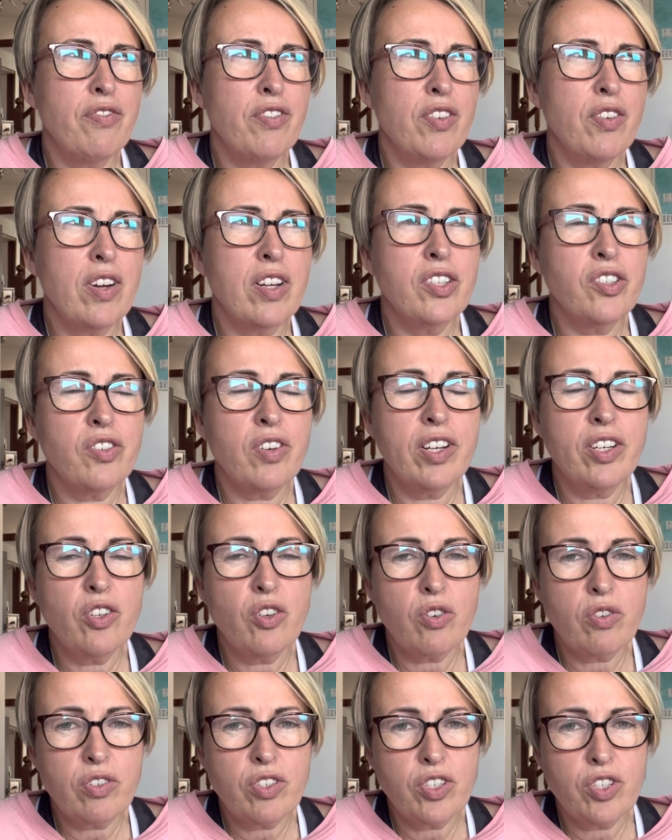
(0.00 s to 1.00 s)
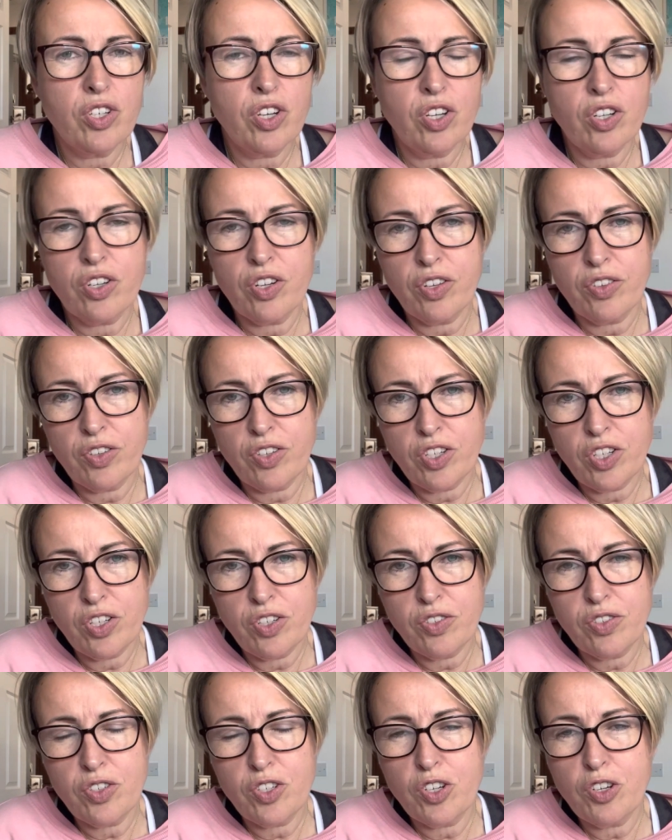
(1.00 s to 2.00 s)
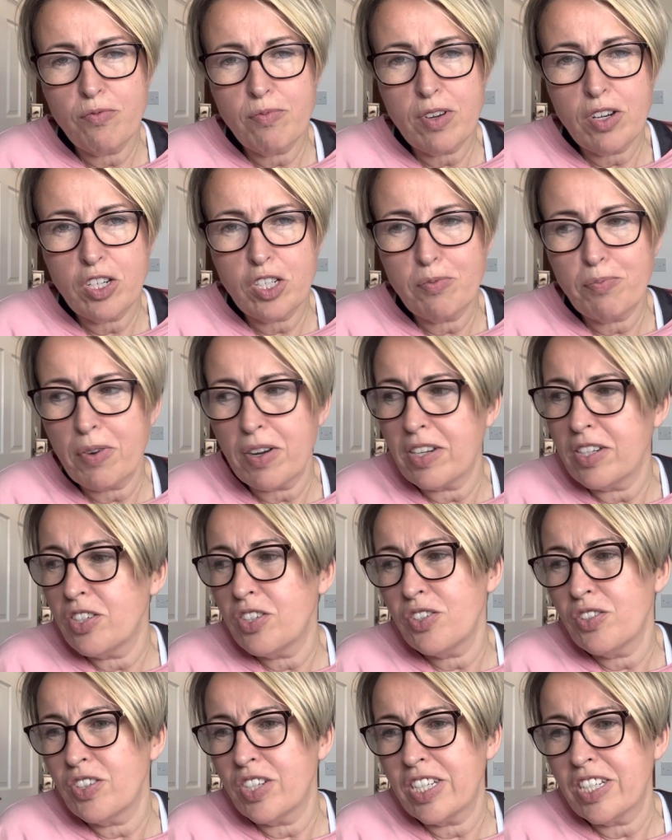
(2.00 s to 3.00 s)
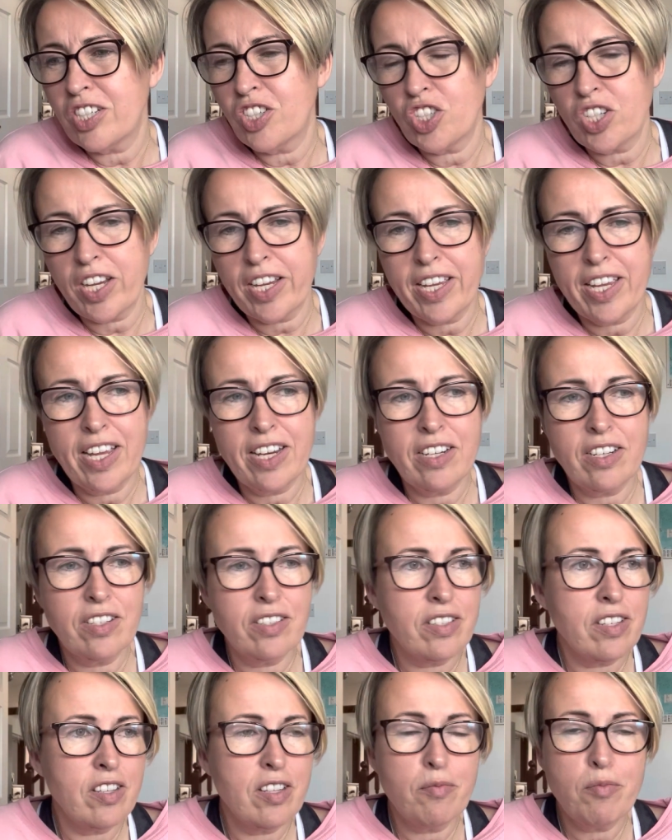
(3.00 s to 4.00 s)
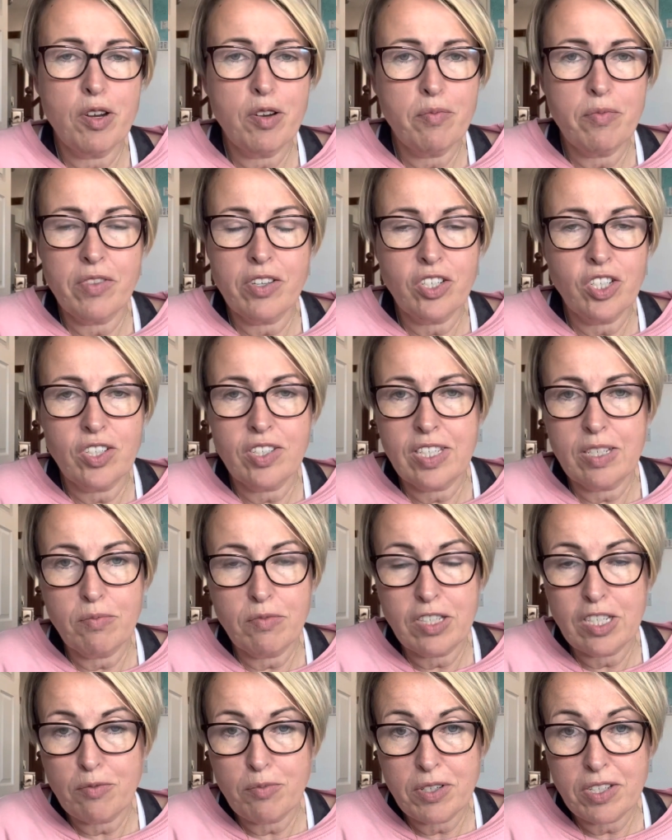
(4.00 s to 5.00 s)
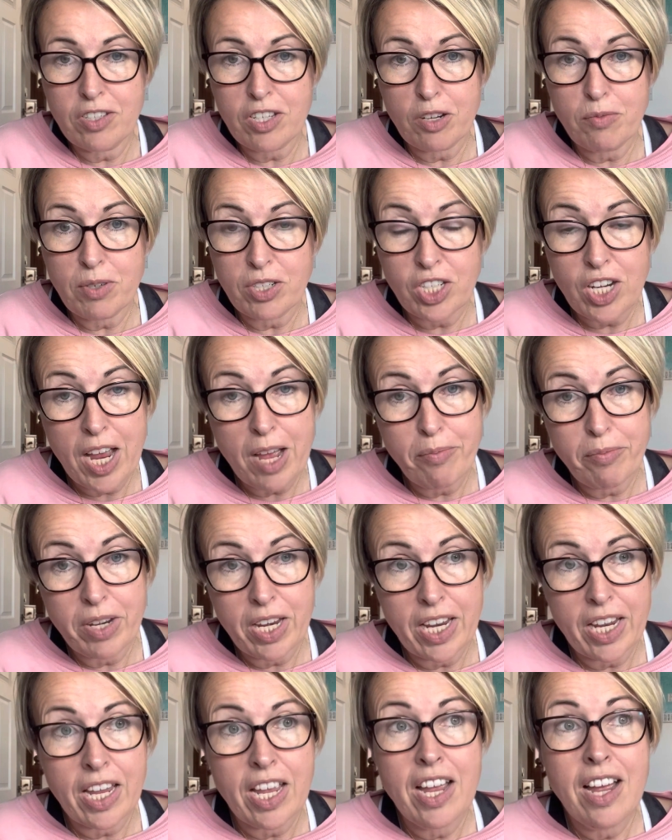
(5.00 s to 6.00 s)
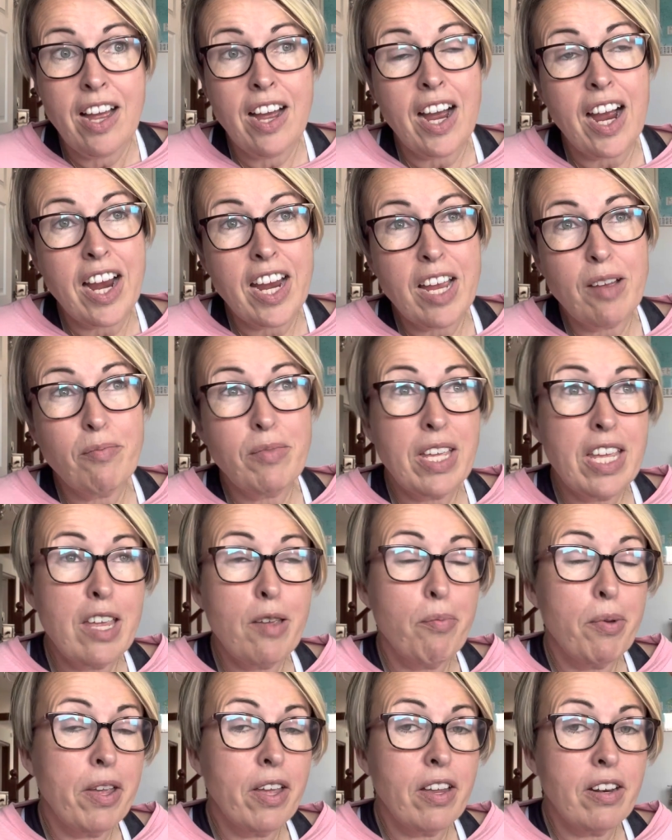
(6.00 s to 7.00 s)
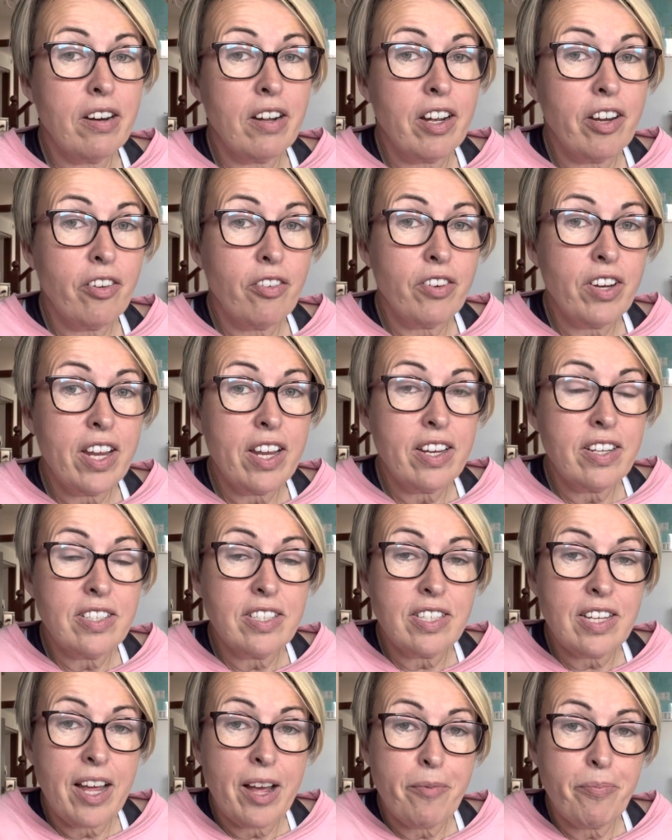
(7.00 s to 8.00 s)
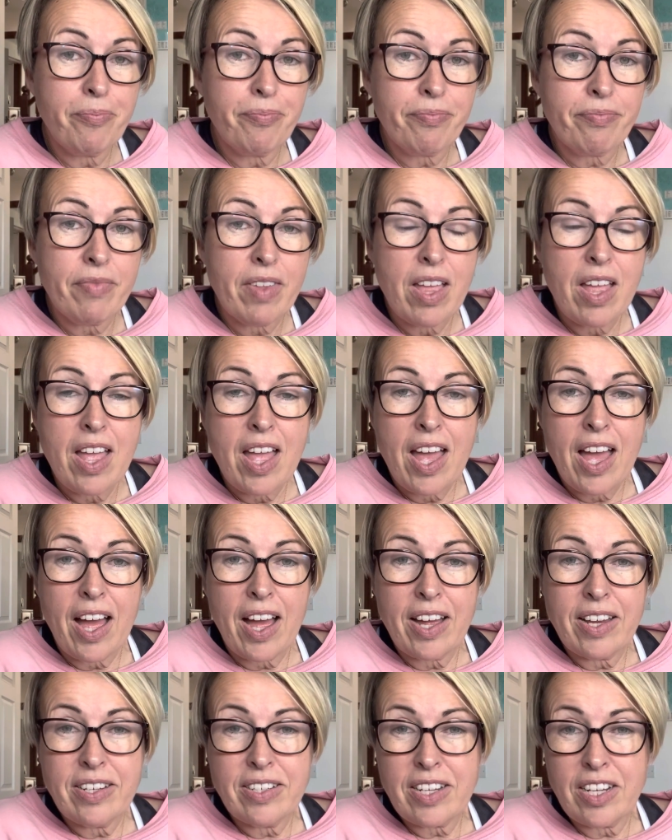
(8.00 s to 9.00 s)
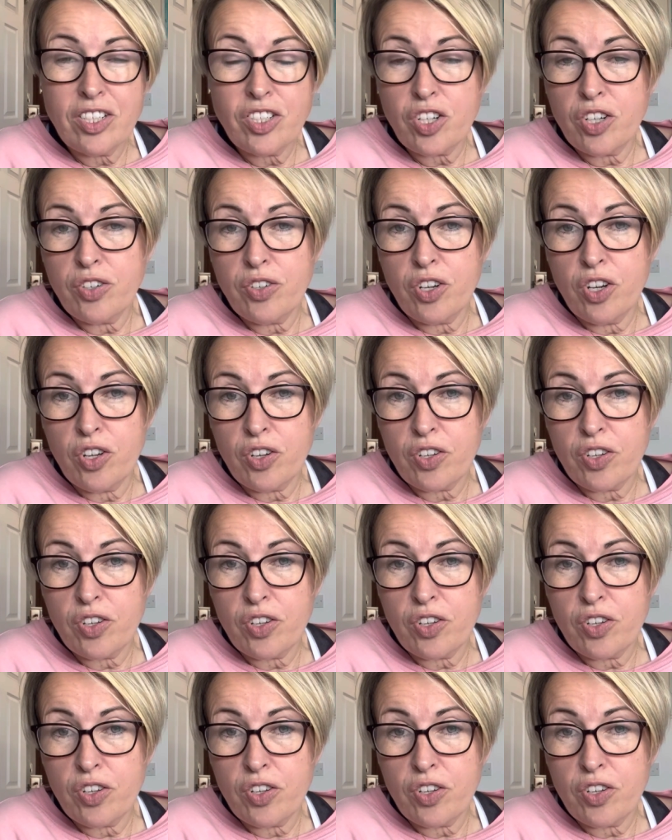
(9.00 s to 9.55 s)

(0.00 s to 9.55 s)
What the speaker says: I try not to look at the news too much, but I do check in, because at the moment there just seems to be so much happening. I am keeping an eye on it, and I don't